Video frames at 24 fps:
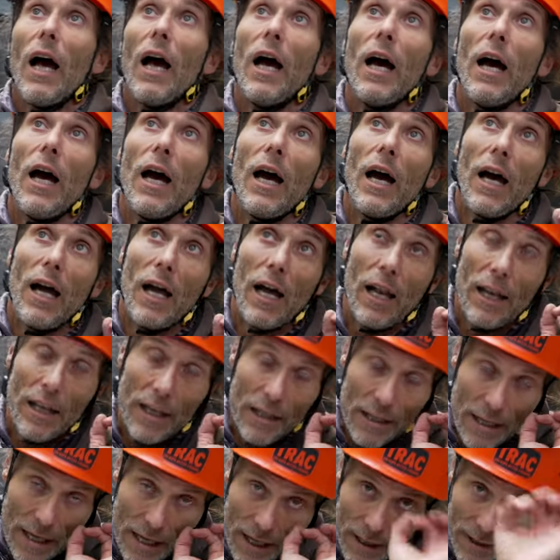
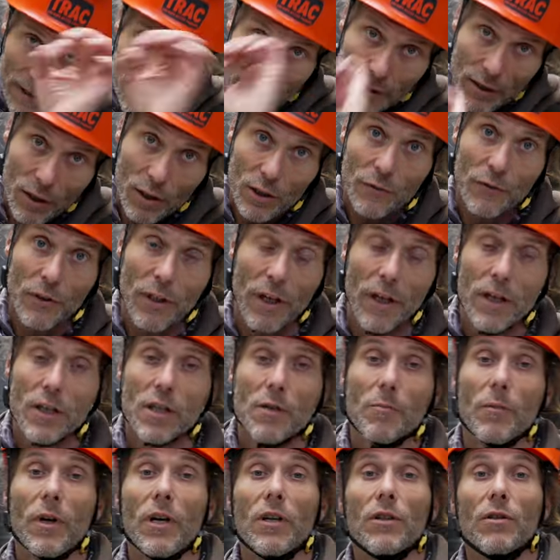and hit that
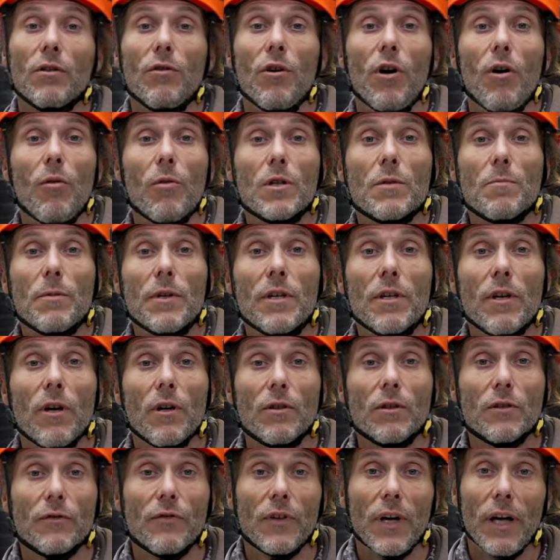notification bell to always be
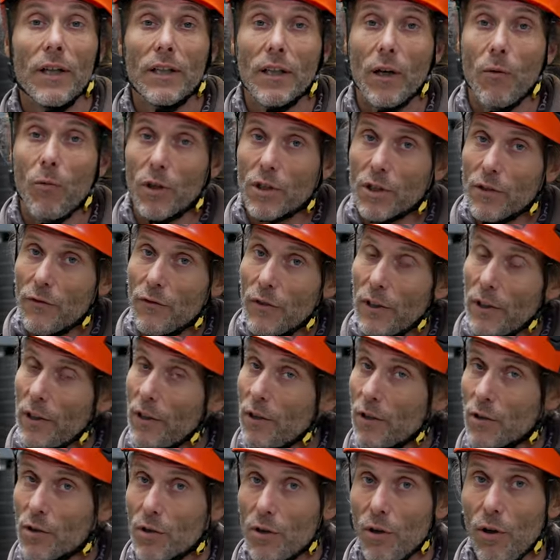notified and watch the
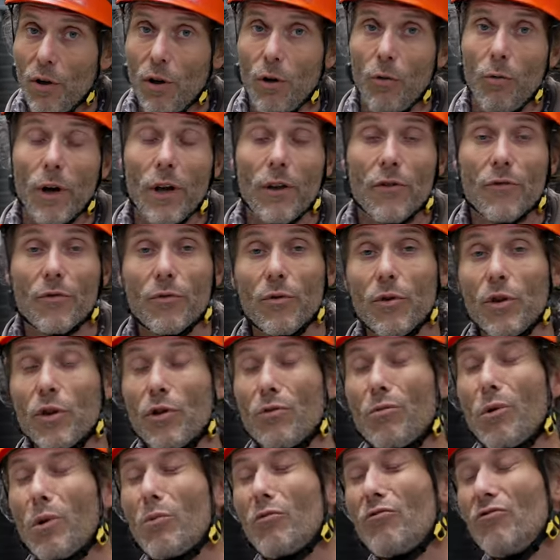videos the whole way through.
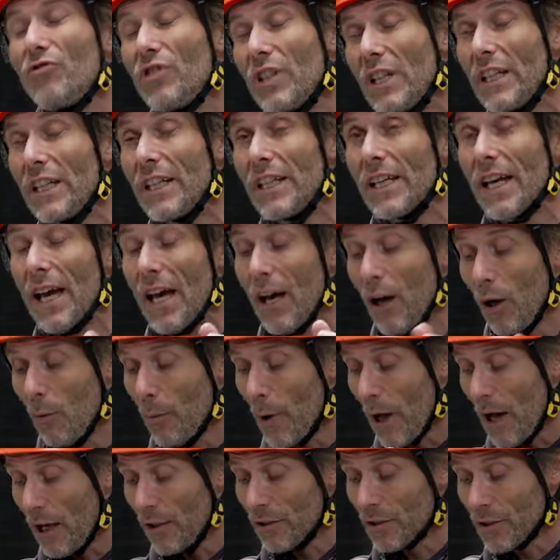You will really help
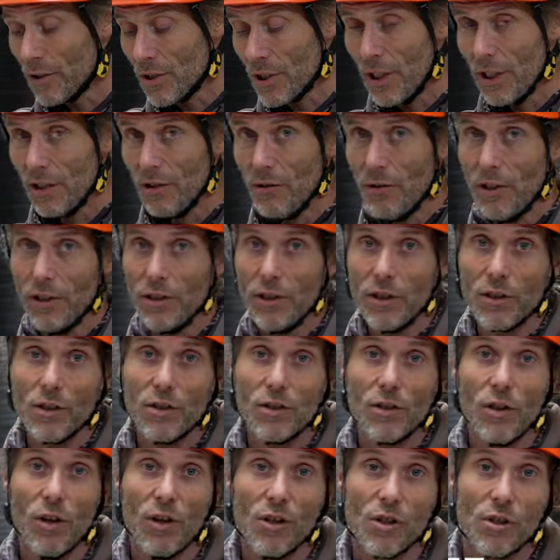out the channel. It
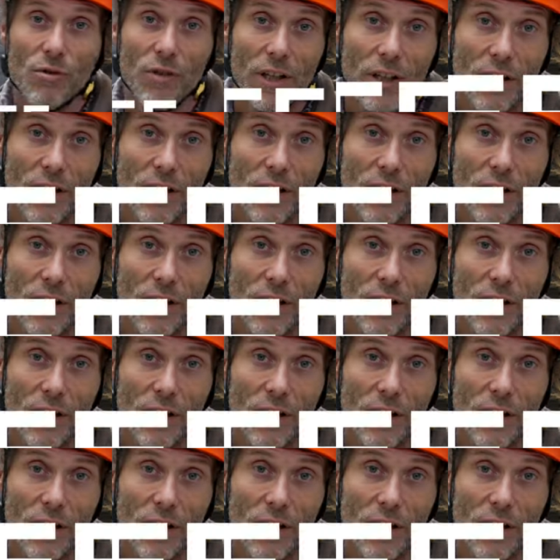doesn't cost you